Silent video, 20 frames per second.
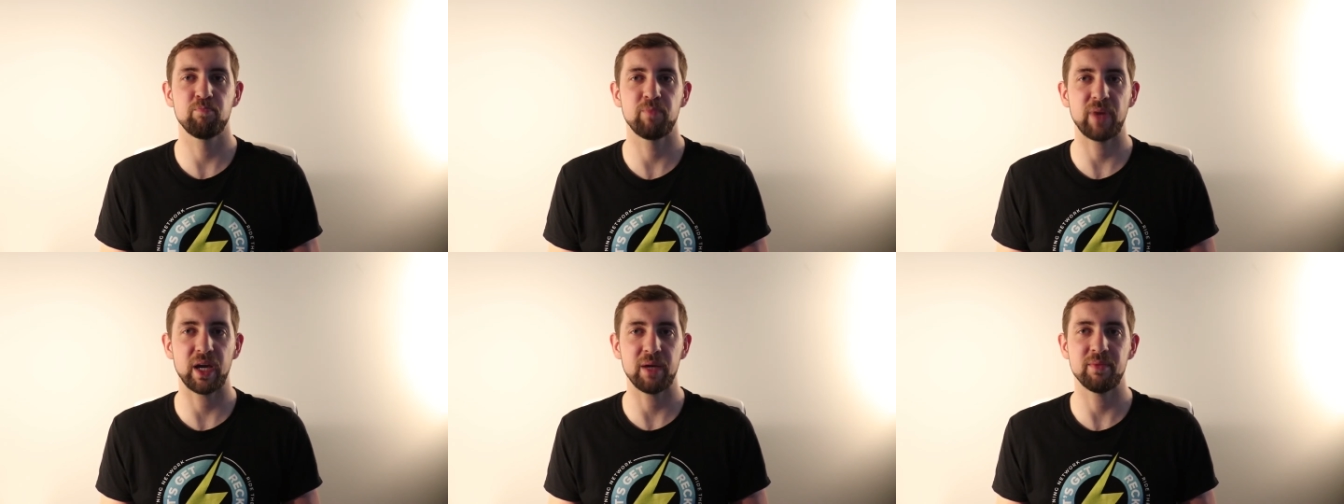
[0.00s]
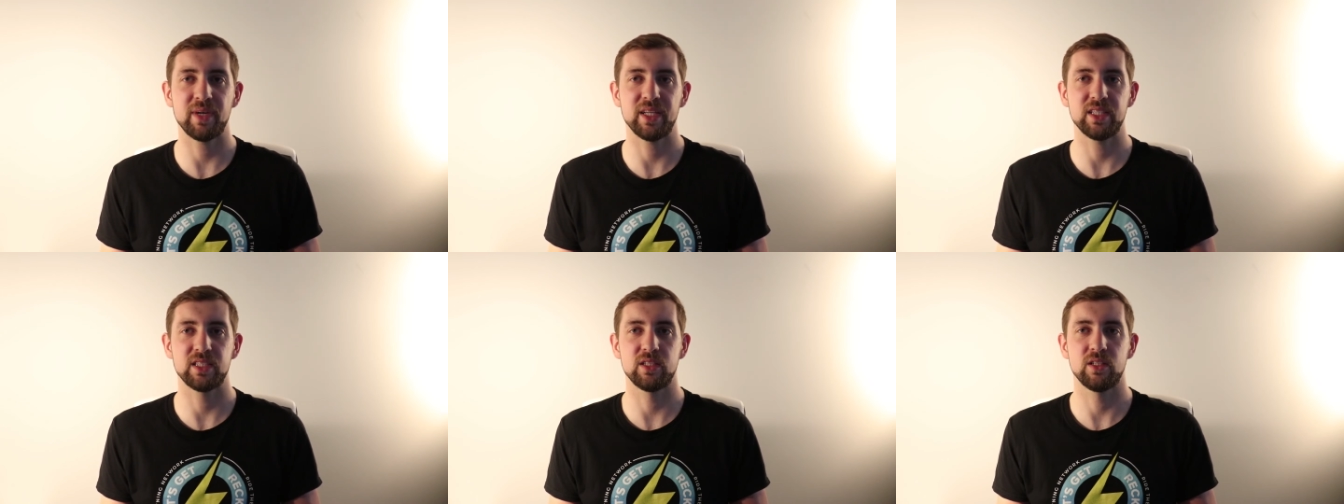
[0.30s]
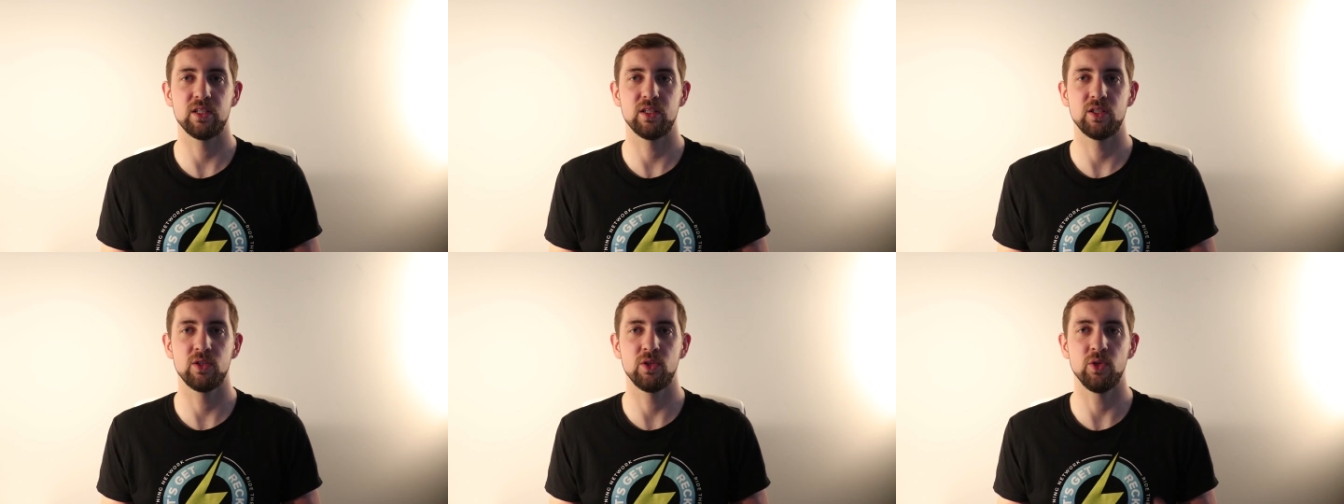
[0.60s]

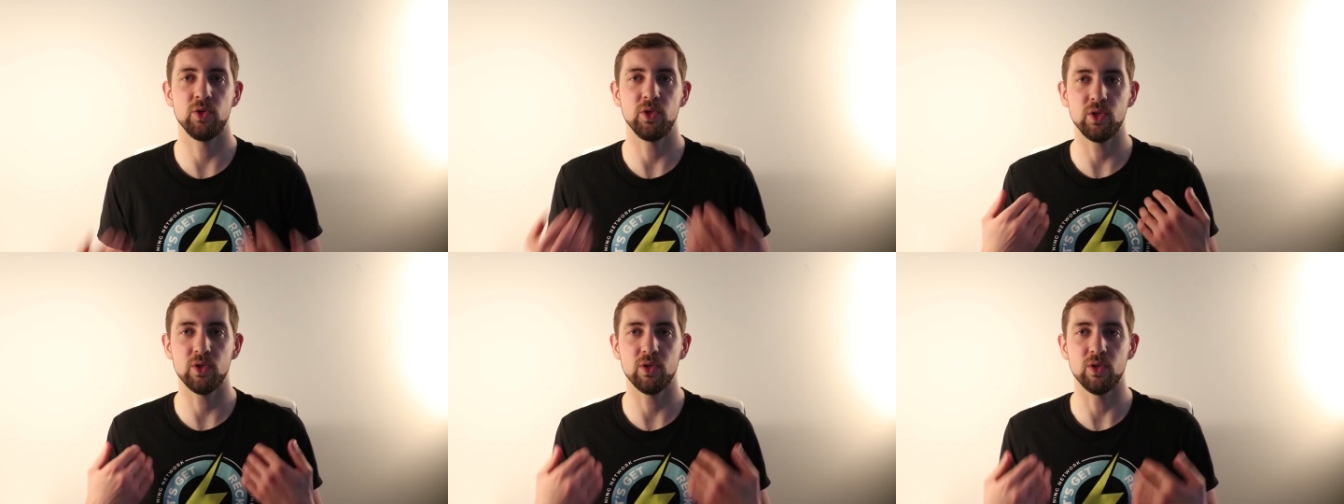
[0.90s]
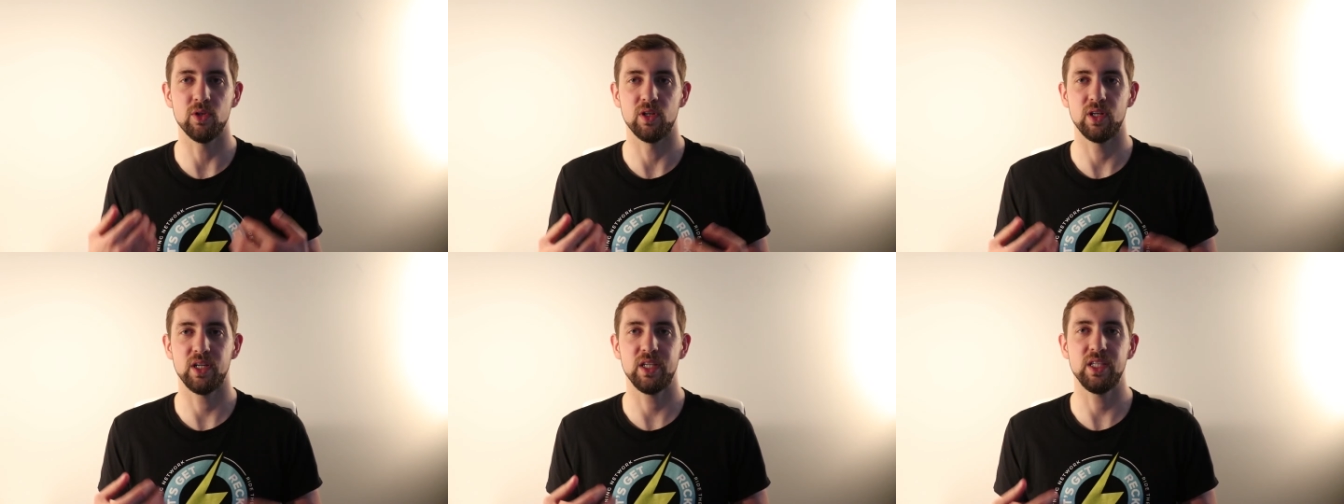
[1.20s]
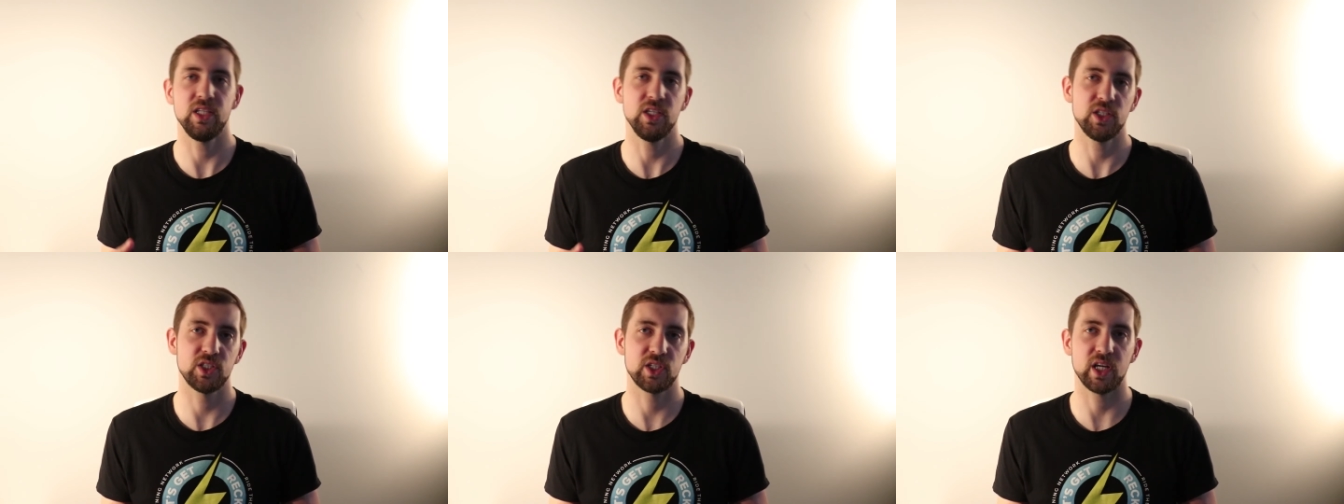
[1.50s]
payments to you
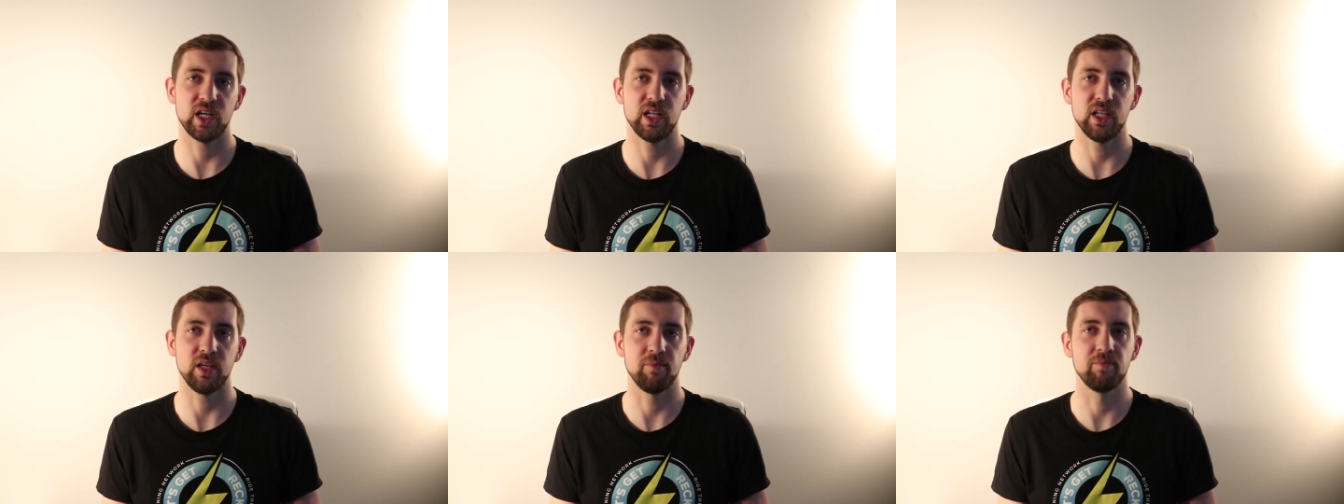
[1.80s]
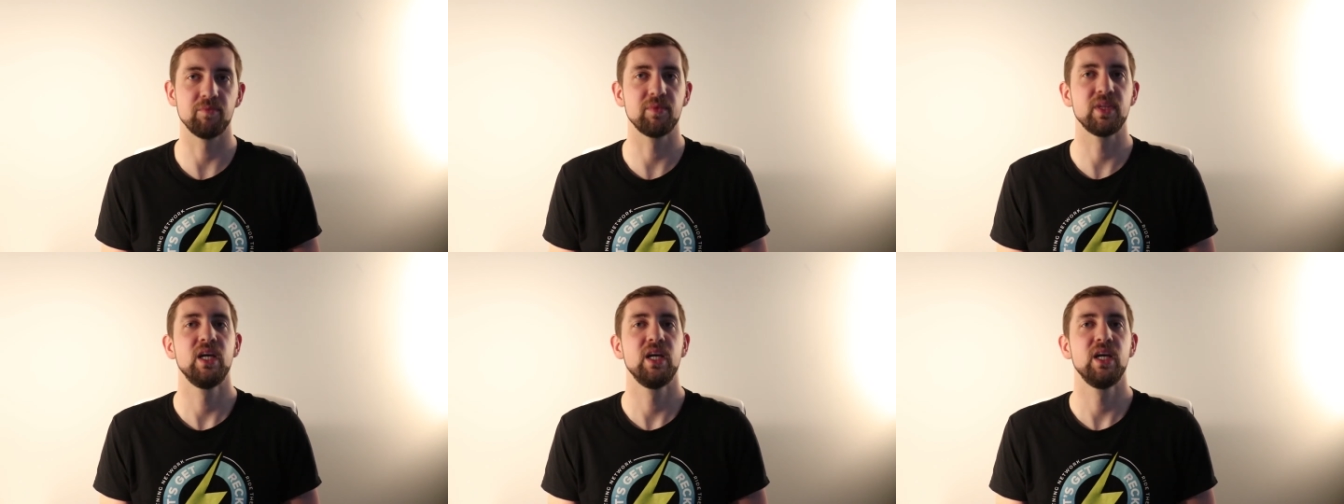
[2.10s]
initially.